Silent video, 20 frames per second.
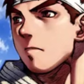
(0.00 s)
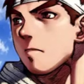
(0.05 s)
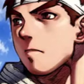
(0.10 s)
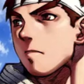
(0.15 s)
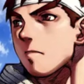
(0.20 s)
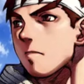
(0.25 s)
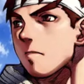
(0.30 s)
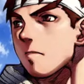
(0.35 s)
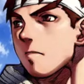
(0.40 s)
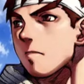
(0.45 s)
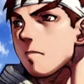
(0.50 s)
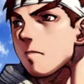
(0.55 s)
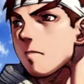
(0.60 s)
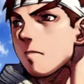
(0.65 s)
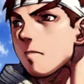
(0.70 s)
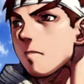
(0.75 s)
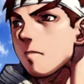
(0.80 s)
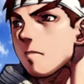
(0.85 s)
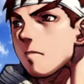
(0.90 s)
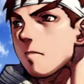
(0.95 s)

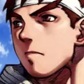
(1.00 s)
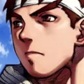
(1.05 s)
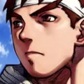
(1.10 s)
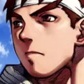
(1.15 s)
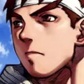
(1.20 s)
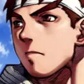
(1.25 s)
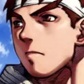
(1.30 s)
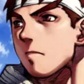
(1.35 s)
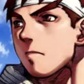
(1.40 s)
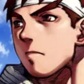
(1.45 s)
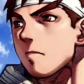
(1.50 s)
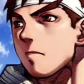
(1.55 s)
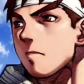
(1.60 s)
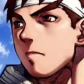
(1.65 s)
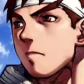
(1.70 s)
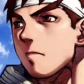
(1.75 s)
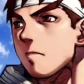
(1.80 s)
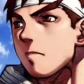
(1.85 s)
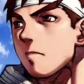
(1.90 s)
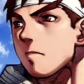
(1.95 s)

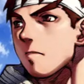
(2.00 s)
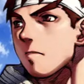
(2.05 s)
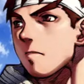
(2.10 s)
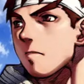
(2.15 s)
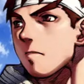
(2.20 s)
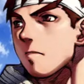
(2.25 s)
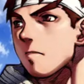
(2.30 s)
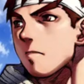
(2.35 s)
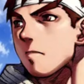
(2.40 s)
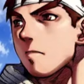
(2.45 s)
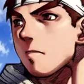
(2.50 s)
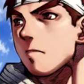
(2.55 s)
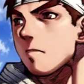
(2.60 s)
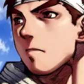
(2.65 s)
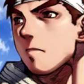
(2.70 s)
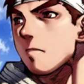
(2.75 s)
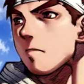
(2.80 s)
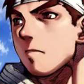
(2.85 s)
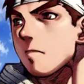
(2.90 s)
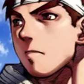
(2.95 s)

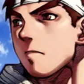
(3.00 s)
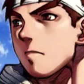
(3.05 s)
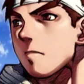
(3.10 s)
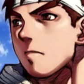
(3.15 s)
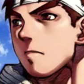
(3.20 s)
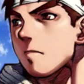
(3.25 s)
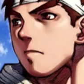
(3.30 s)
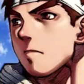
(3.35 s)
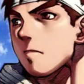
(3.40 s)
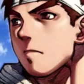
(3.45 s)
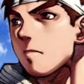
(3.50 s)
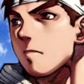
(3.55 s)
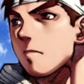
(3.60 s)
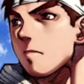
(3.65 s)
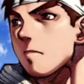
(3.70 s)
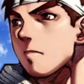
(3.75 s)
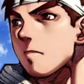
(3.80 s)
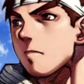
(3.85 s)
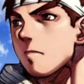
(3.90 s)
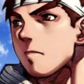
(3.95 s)
The person shown says nothing.